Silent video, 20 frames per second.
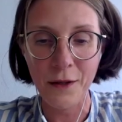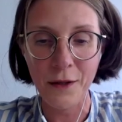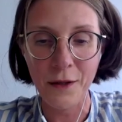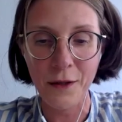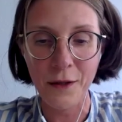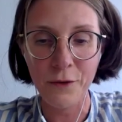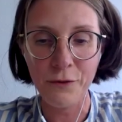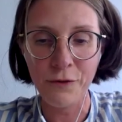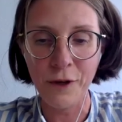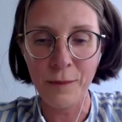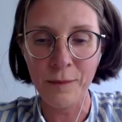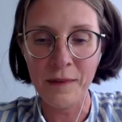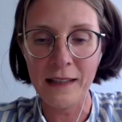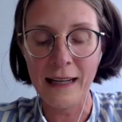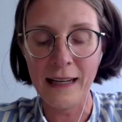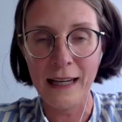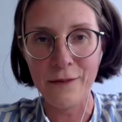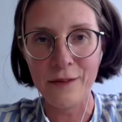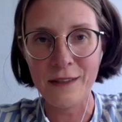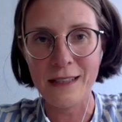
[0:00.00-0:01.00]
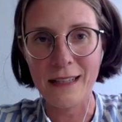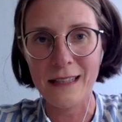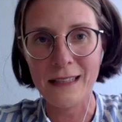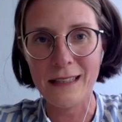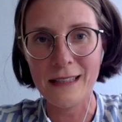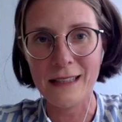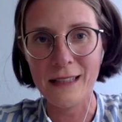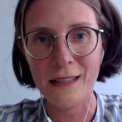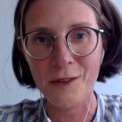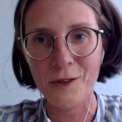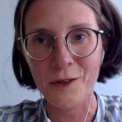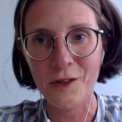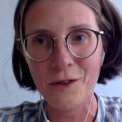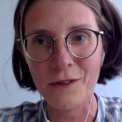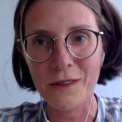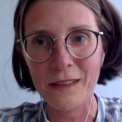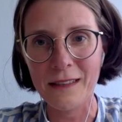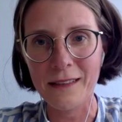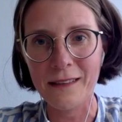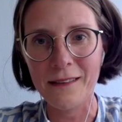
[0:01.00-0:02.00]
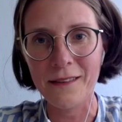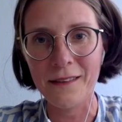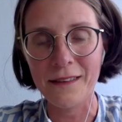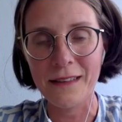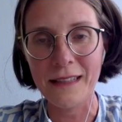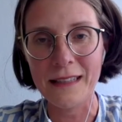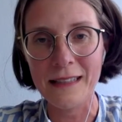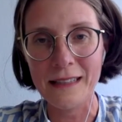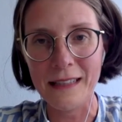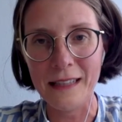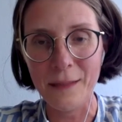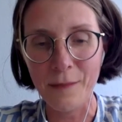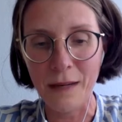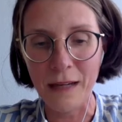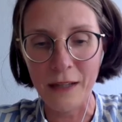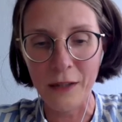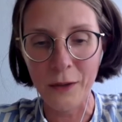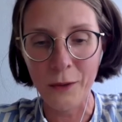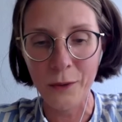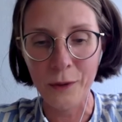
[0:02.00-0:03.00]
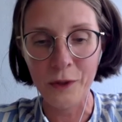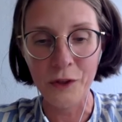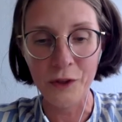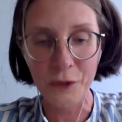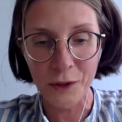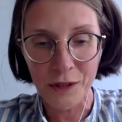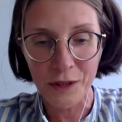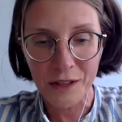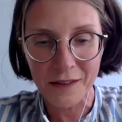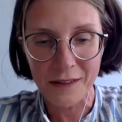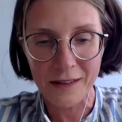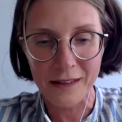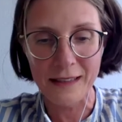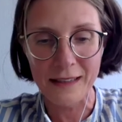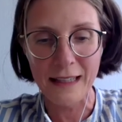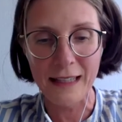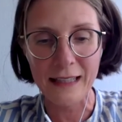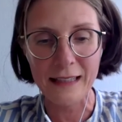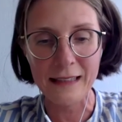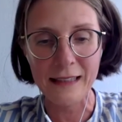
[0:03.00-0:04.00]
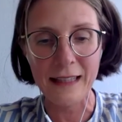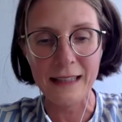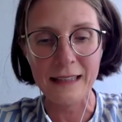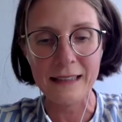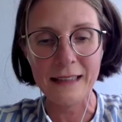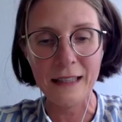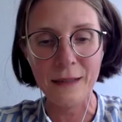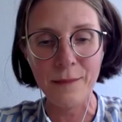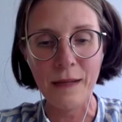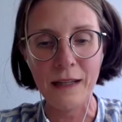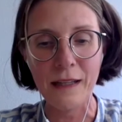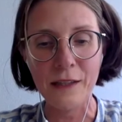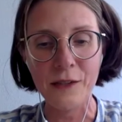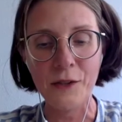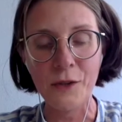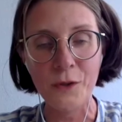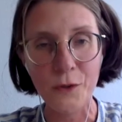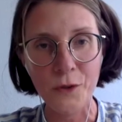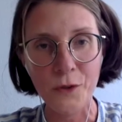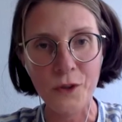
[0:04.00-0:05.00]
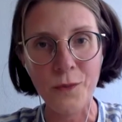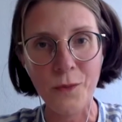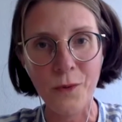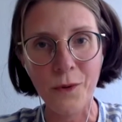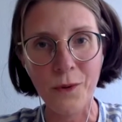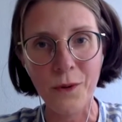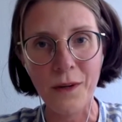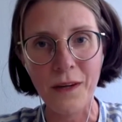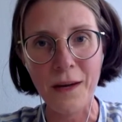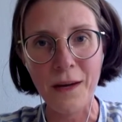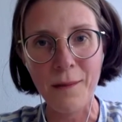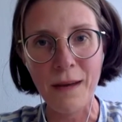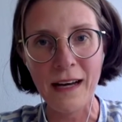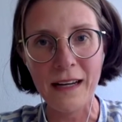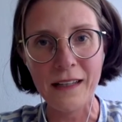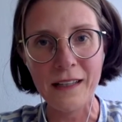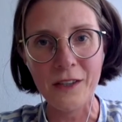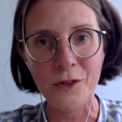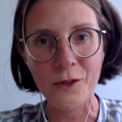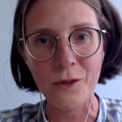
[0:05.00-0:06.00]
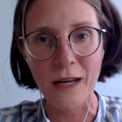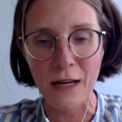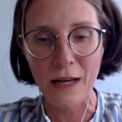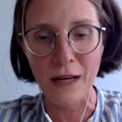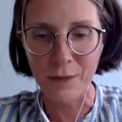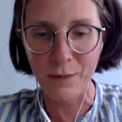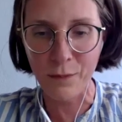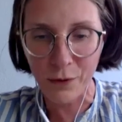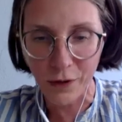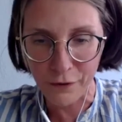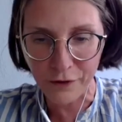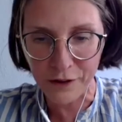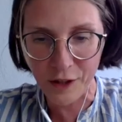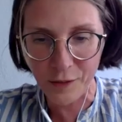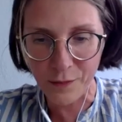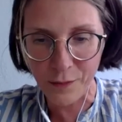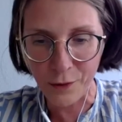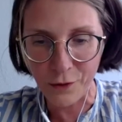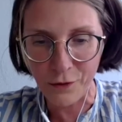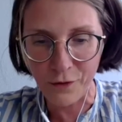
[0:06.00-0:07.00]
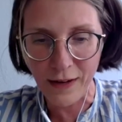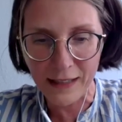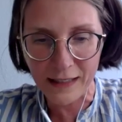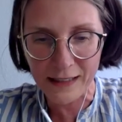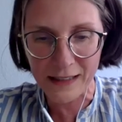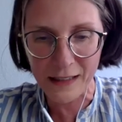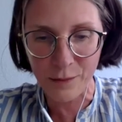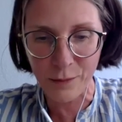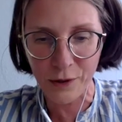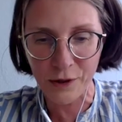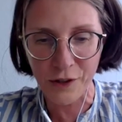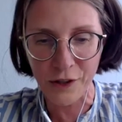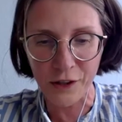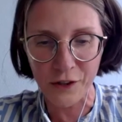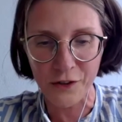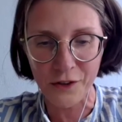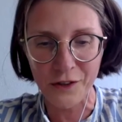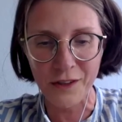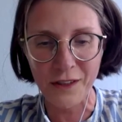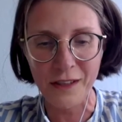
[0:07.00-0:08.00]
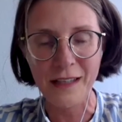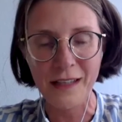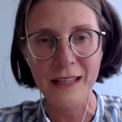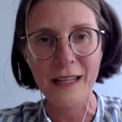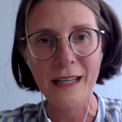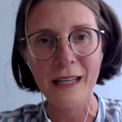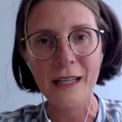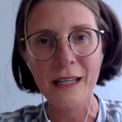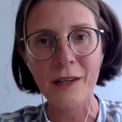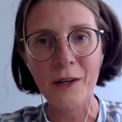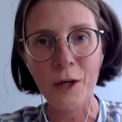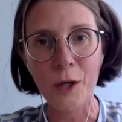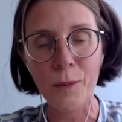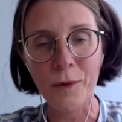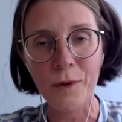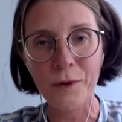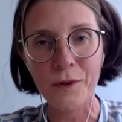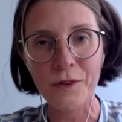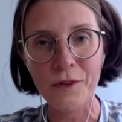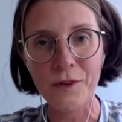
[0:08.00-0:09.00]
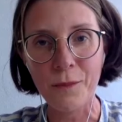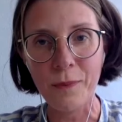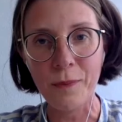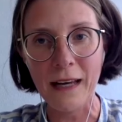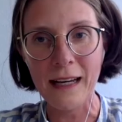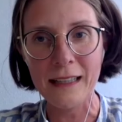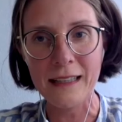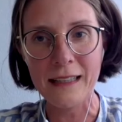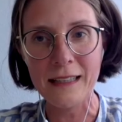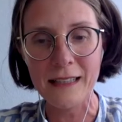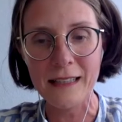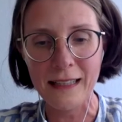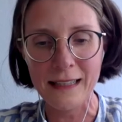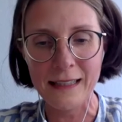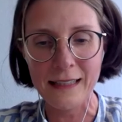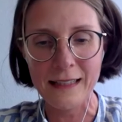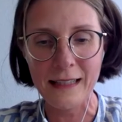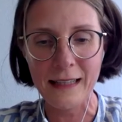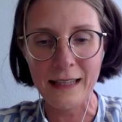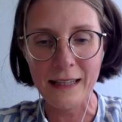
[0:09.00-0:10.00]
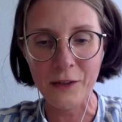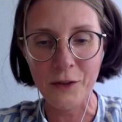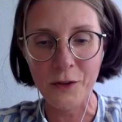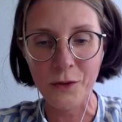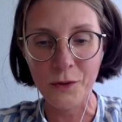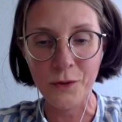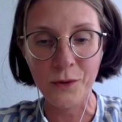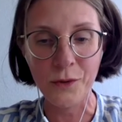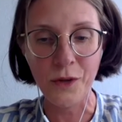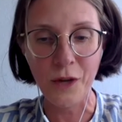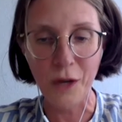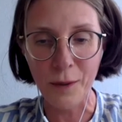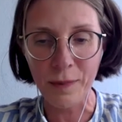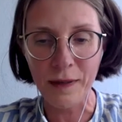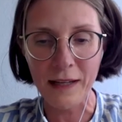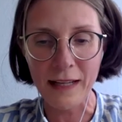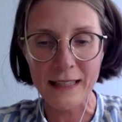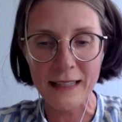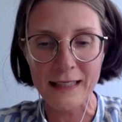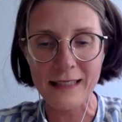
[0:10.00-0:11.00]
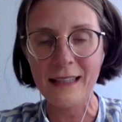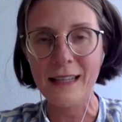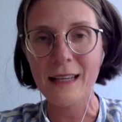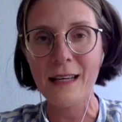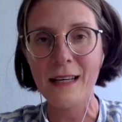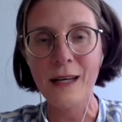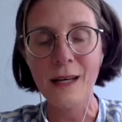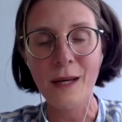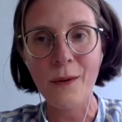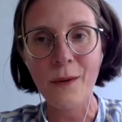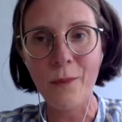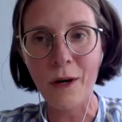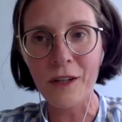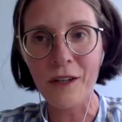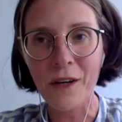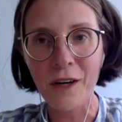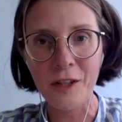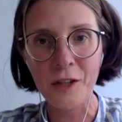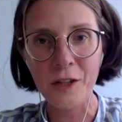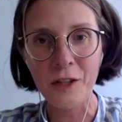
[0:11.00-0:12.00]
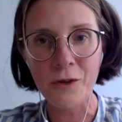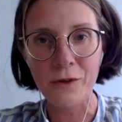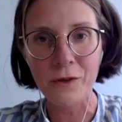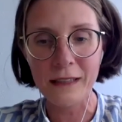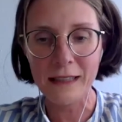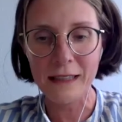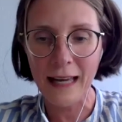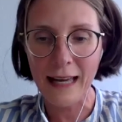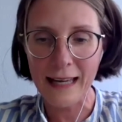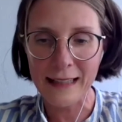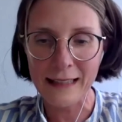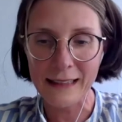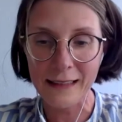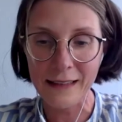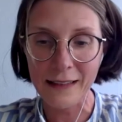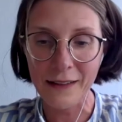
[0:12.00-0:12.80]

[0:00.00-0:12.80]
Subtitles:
from the life science industry in Denmark, who in unison say that Denmark is too small a market to have a profitable vaccine production. Global supply chains are too complex. One country can